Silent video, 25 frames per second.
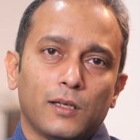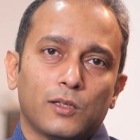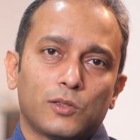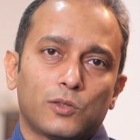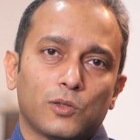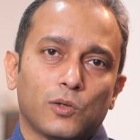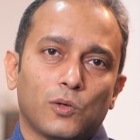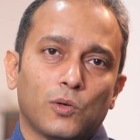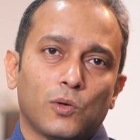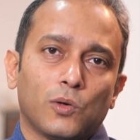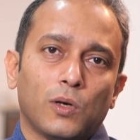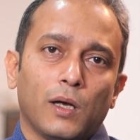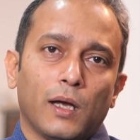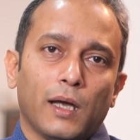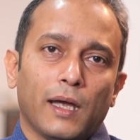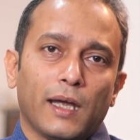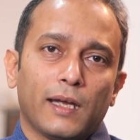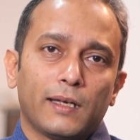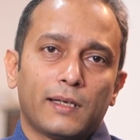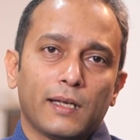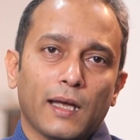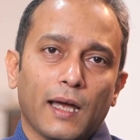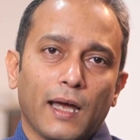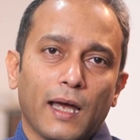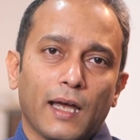So
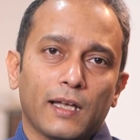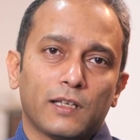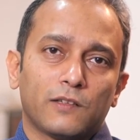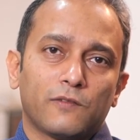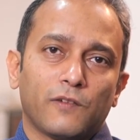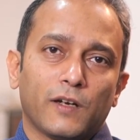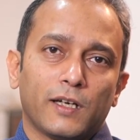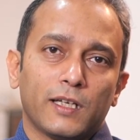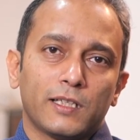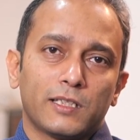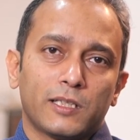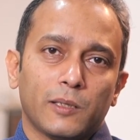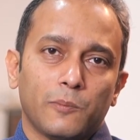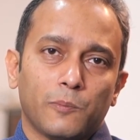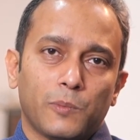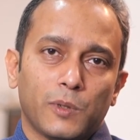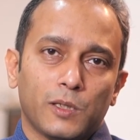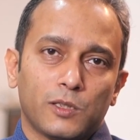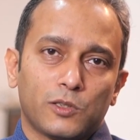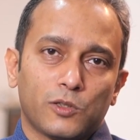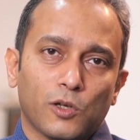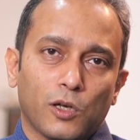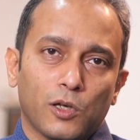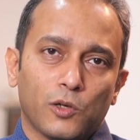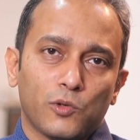it has very
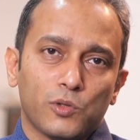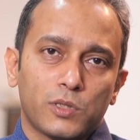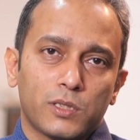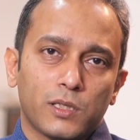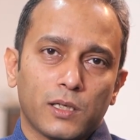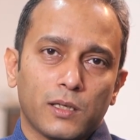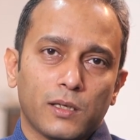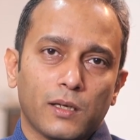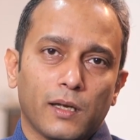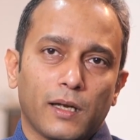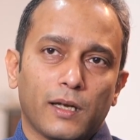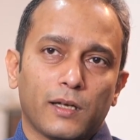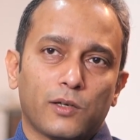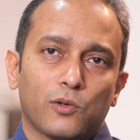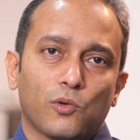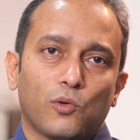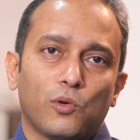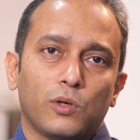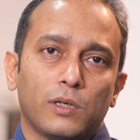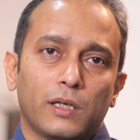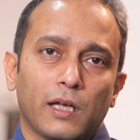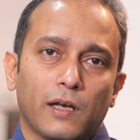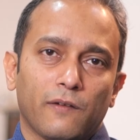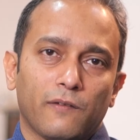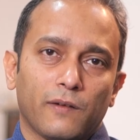simple solution. It
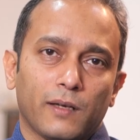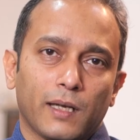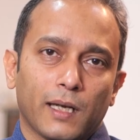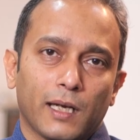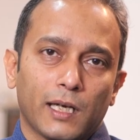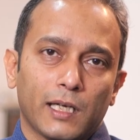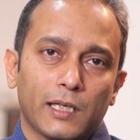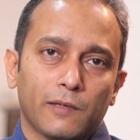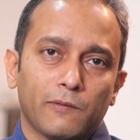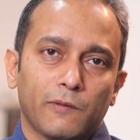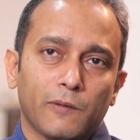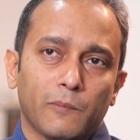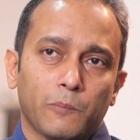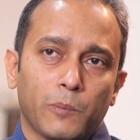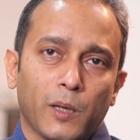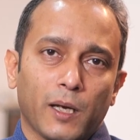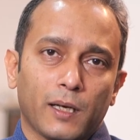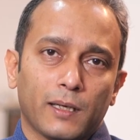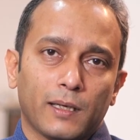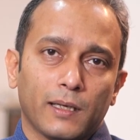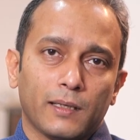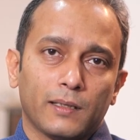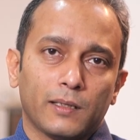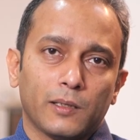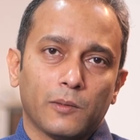won't have a negative
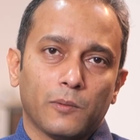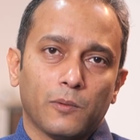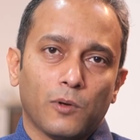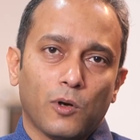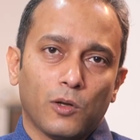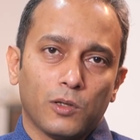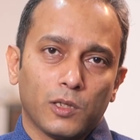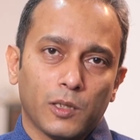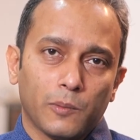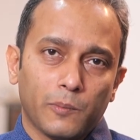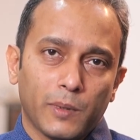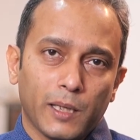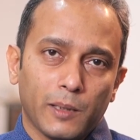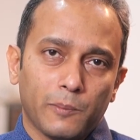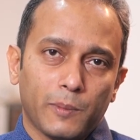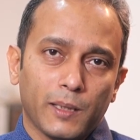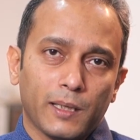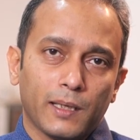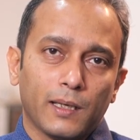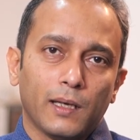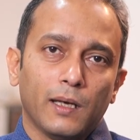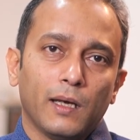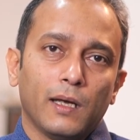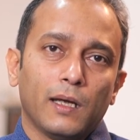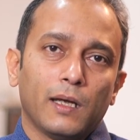impact on the
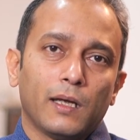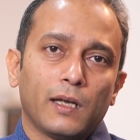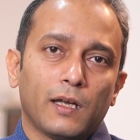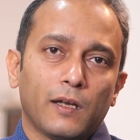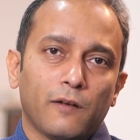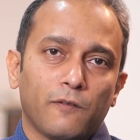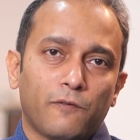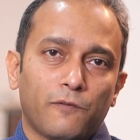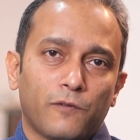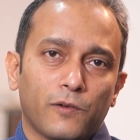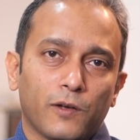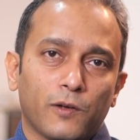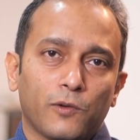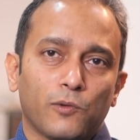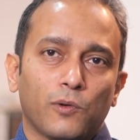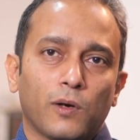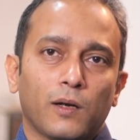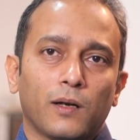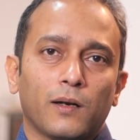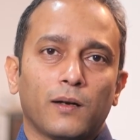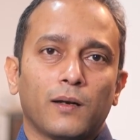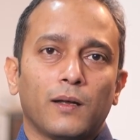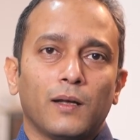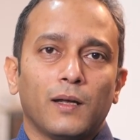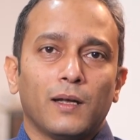baby if you
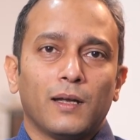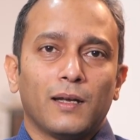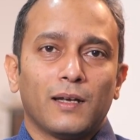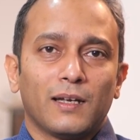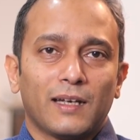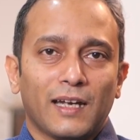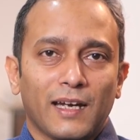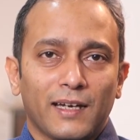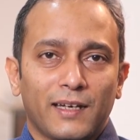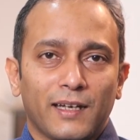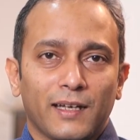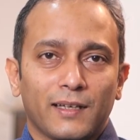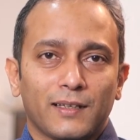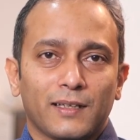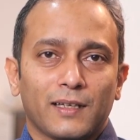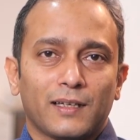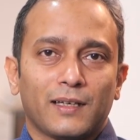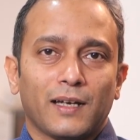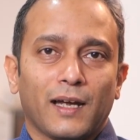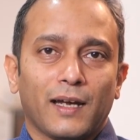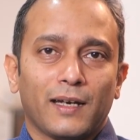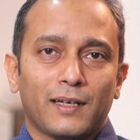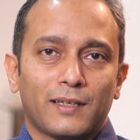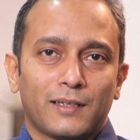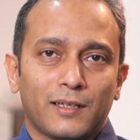are getting the
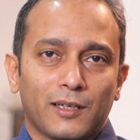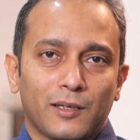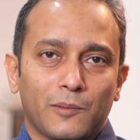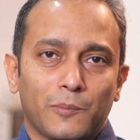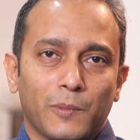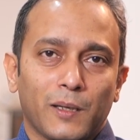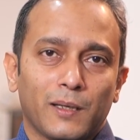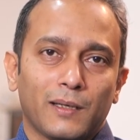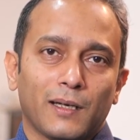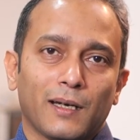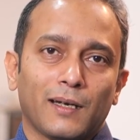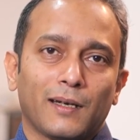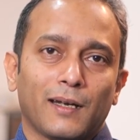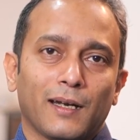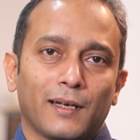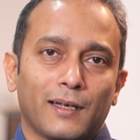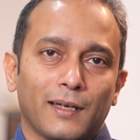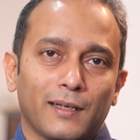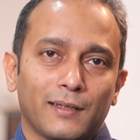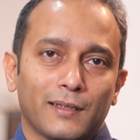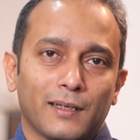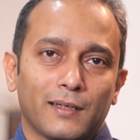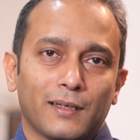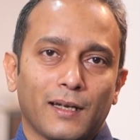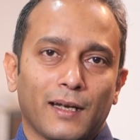right treatment and
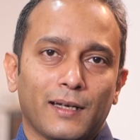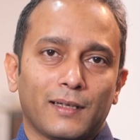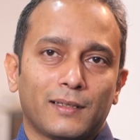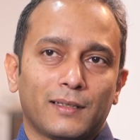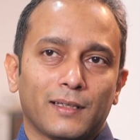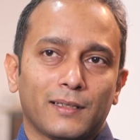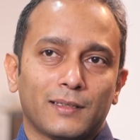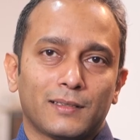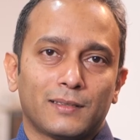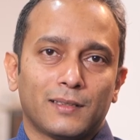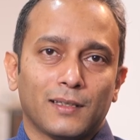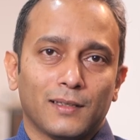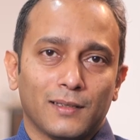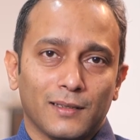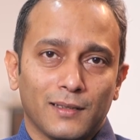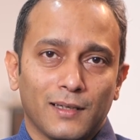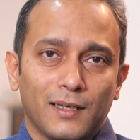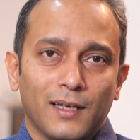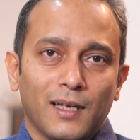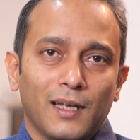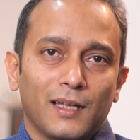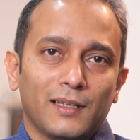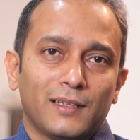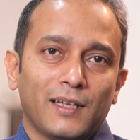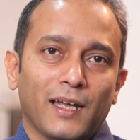getting the right test done.
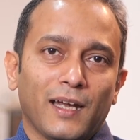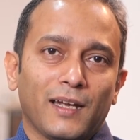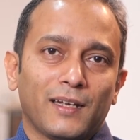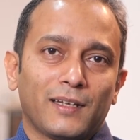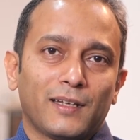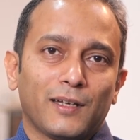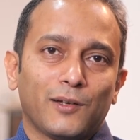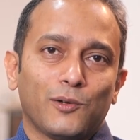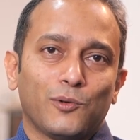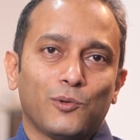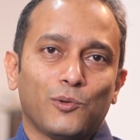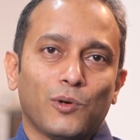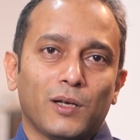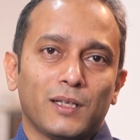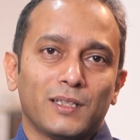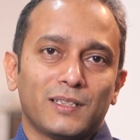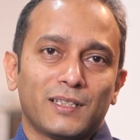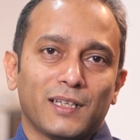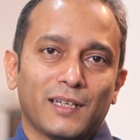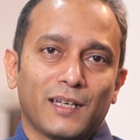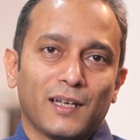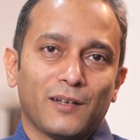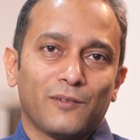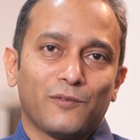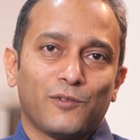Thank you
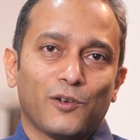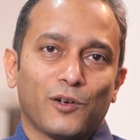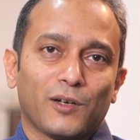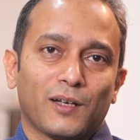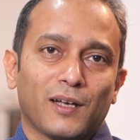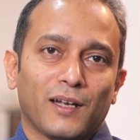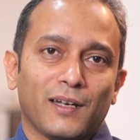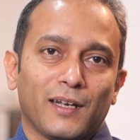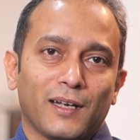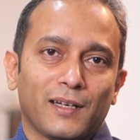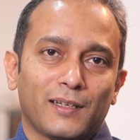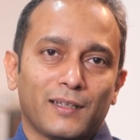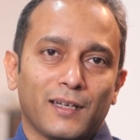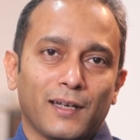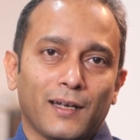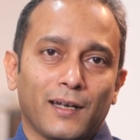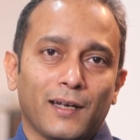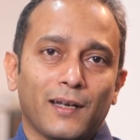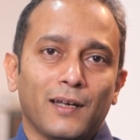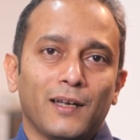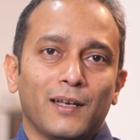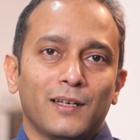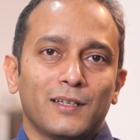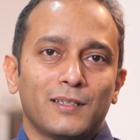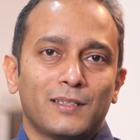once again for
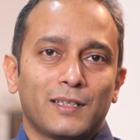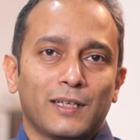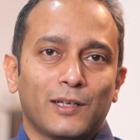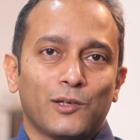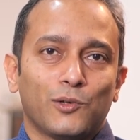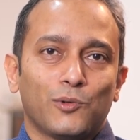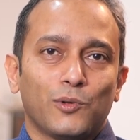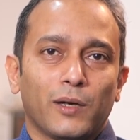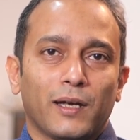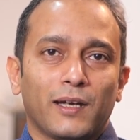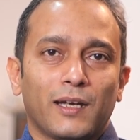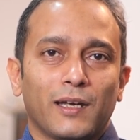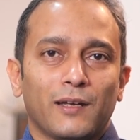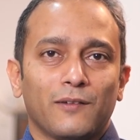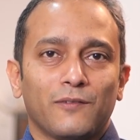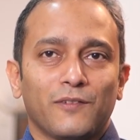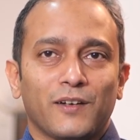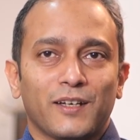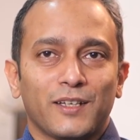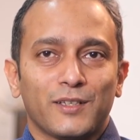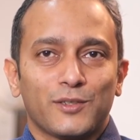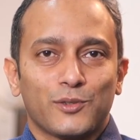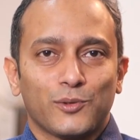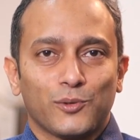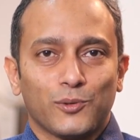connecting. See you again
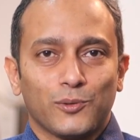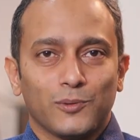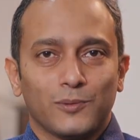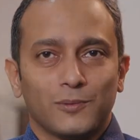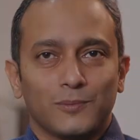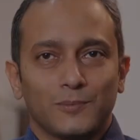very soon.